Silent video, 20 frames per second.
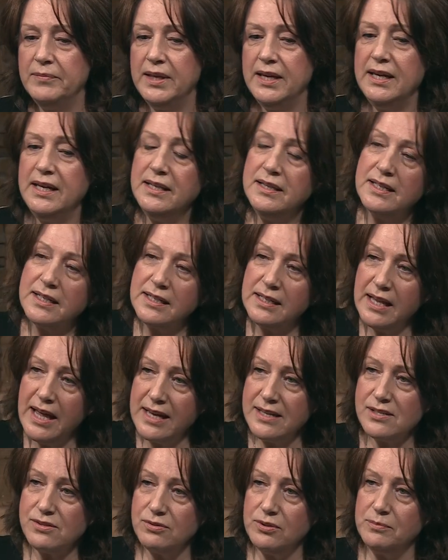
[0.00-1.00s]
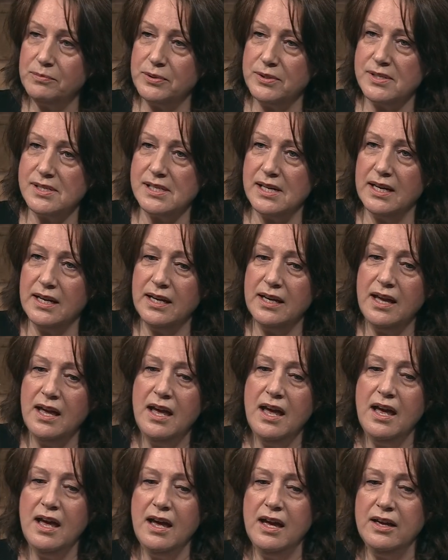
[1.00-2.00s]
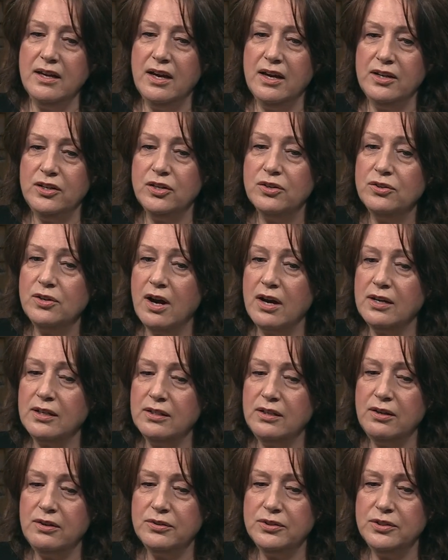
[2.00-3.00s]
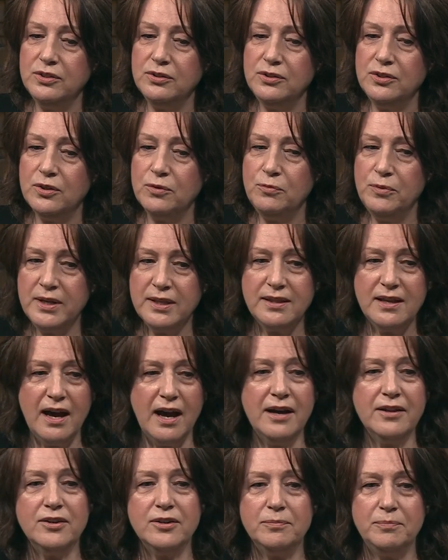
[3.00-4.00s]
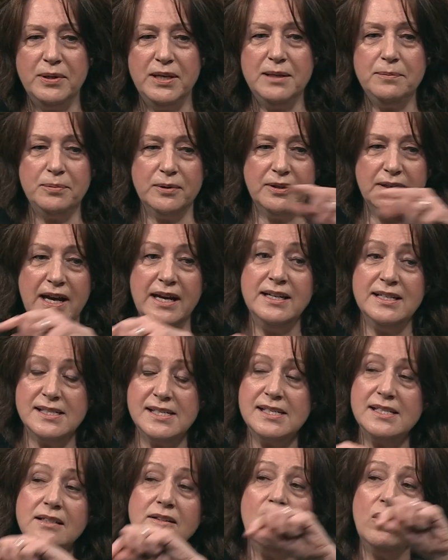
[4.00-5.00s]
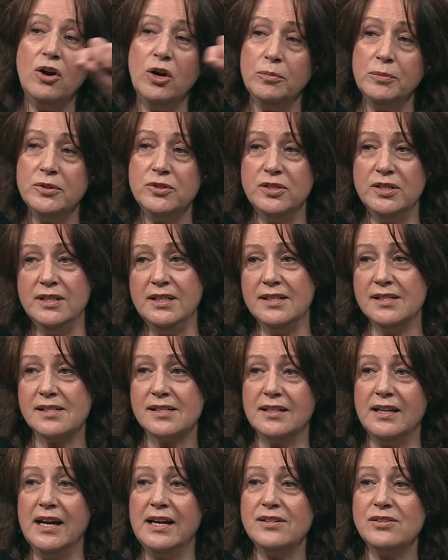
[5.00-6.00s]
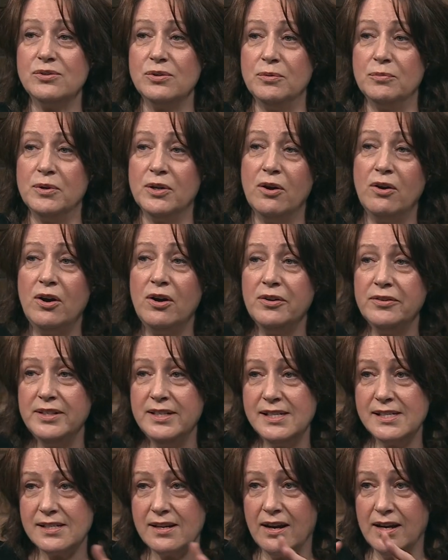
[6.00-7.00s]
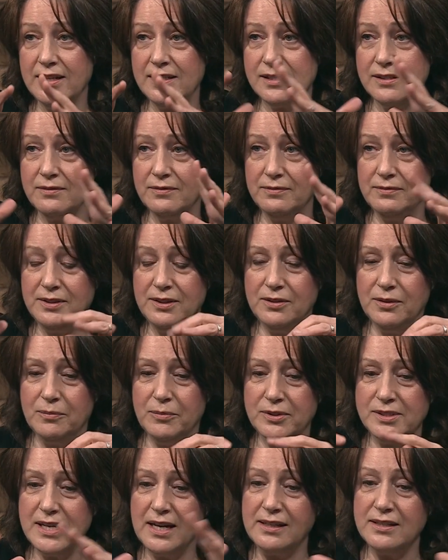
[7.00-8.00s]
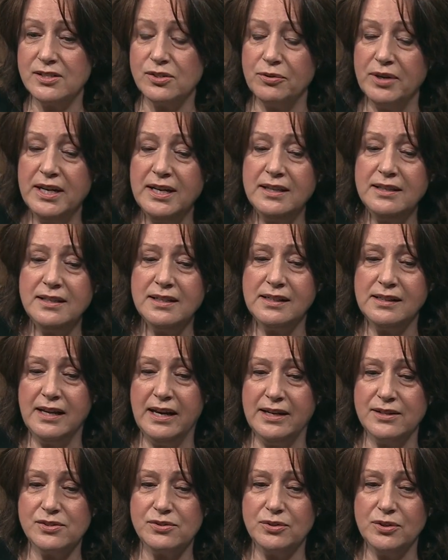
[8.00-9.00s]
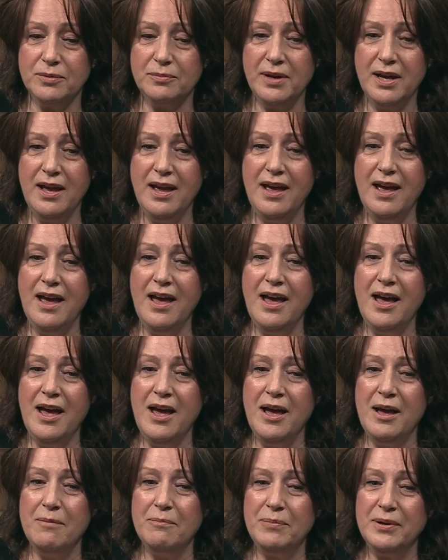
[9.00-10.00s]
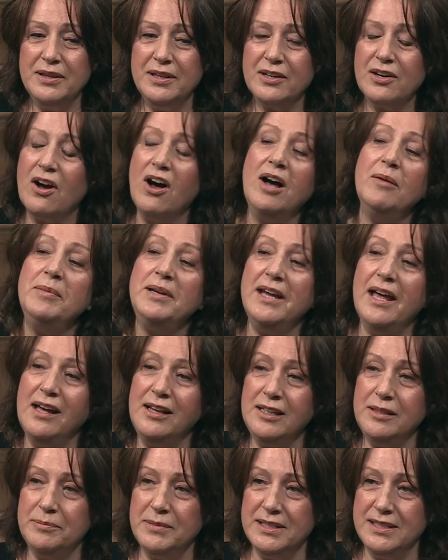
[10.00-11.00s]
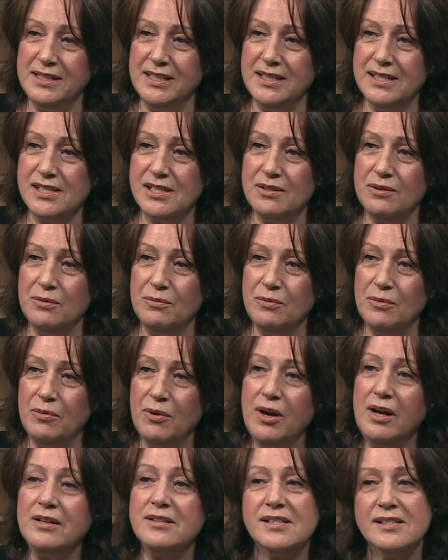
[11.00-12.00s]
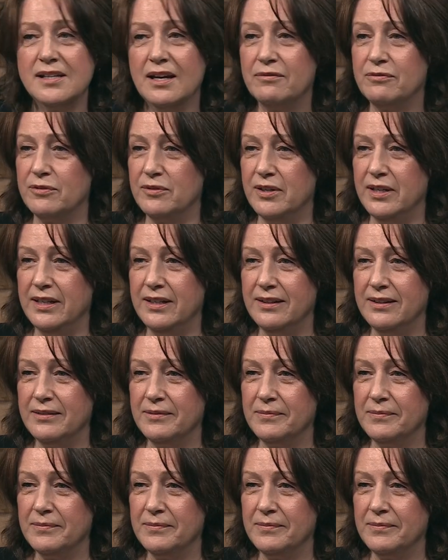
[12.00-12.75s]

In the classroom per se, you're not alone. You're with other people, and it's still a homogeneous classroom where all these kinds of modalities are in the classroom. But the common element is we're all suffering.